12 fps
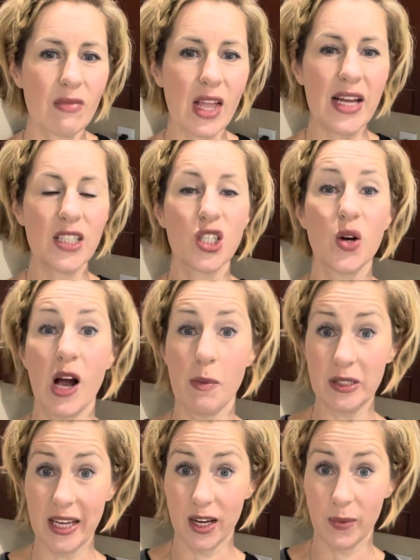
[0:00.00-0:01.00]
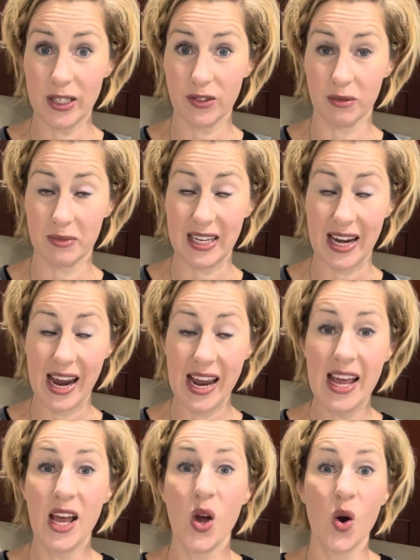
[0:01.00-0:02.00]
And so a couple takeaways from today.
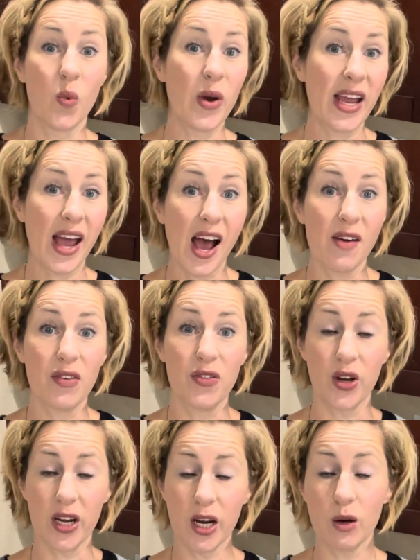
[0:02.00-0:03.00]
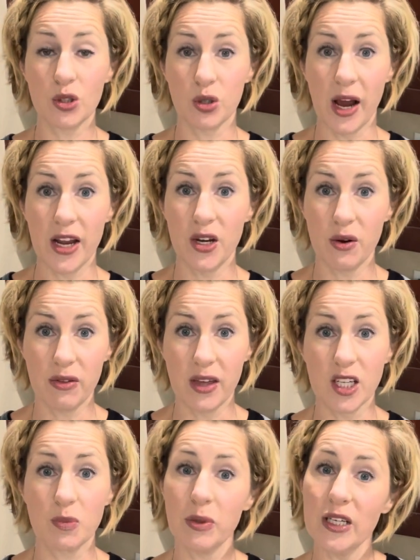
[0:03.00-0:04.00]
We have, if you're gonna go try new
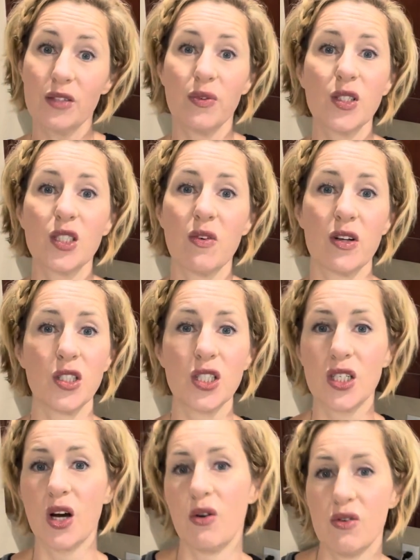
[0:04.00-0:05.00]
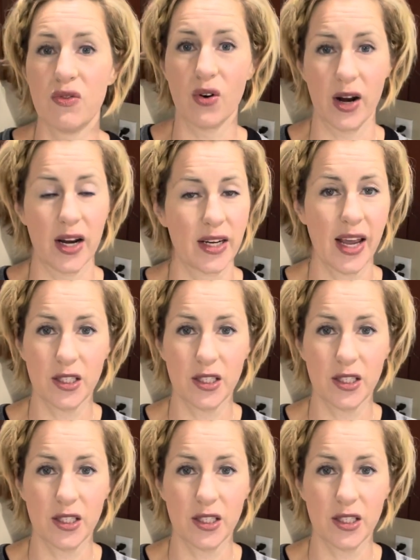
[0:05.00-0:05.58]
things, please, first of all, just go for it, okay?